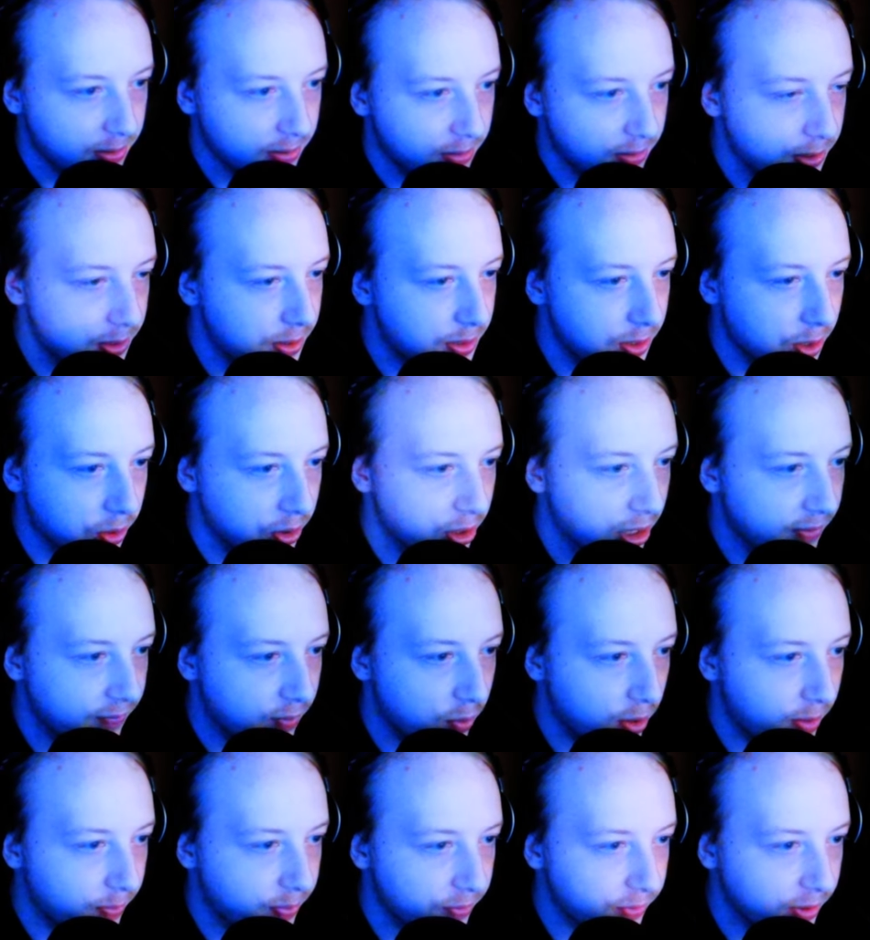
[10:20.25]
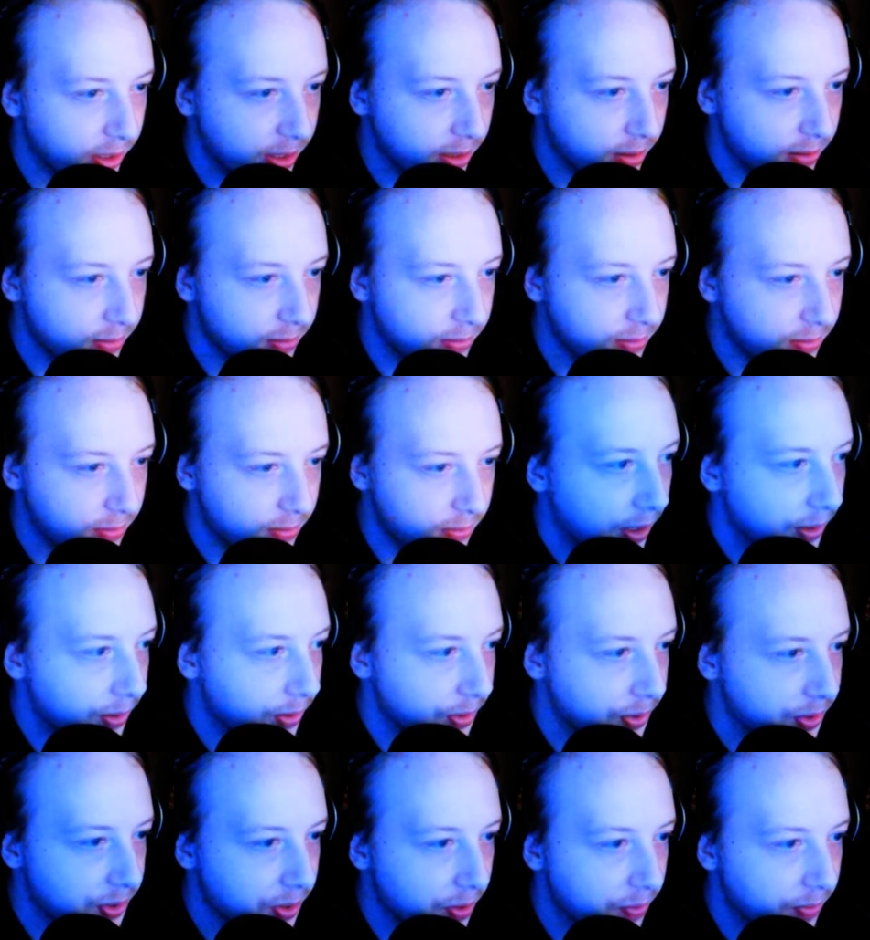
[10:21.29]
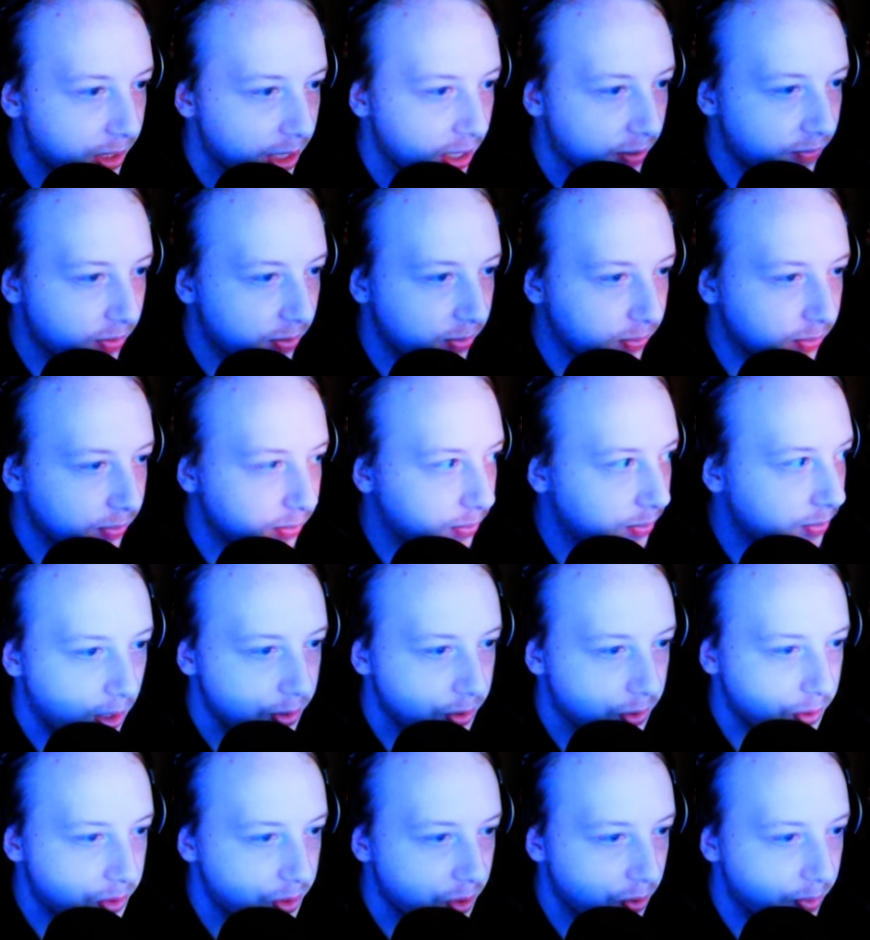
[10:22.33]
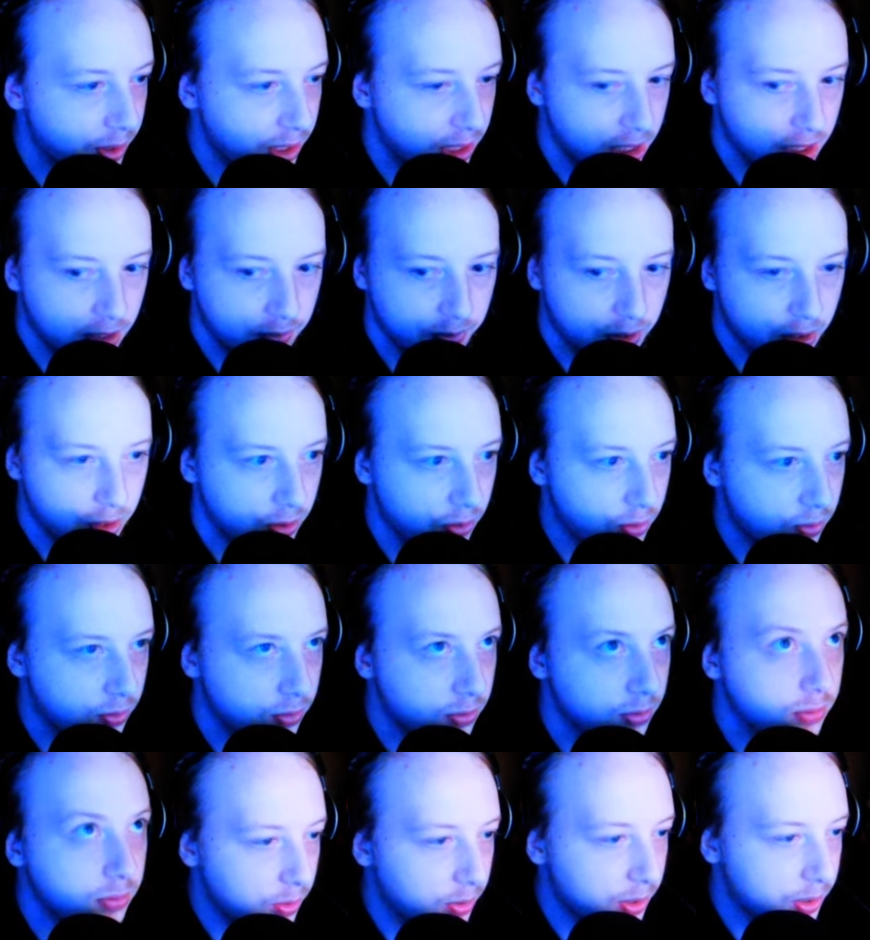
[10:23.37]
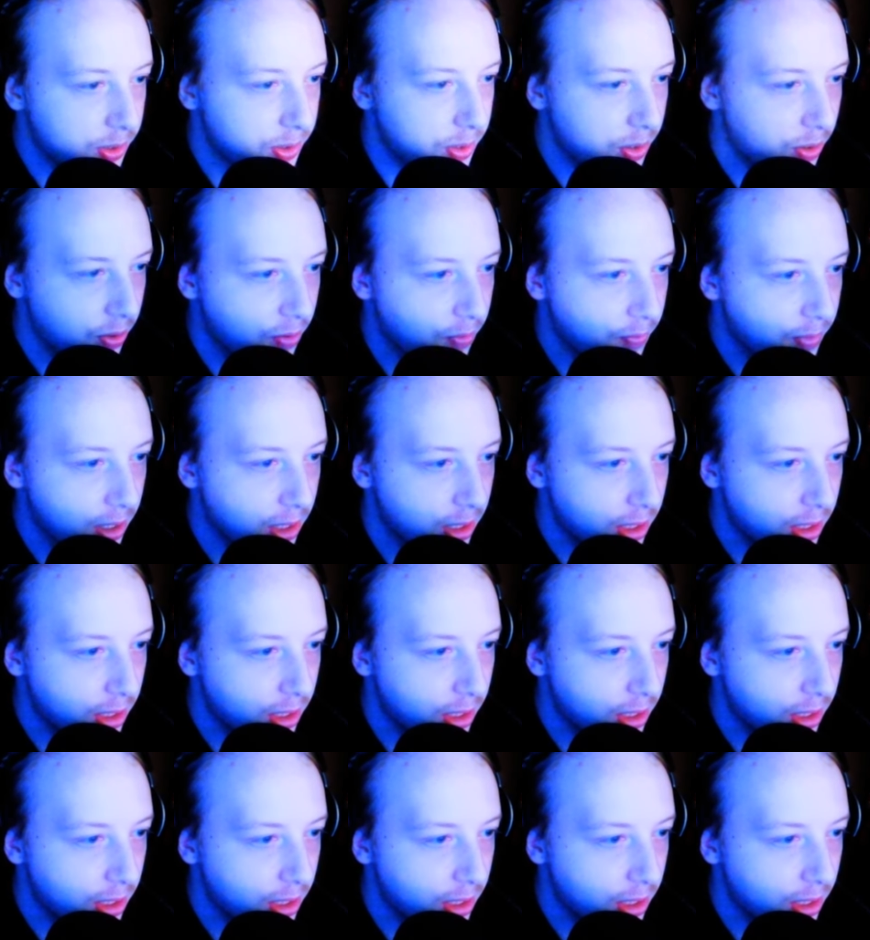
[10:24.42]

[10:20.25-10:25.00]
So good of a weapon right now. Oh my god, there's so many of them. Why is there so many of you? There is so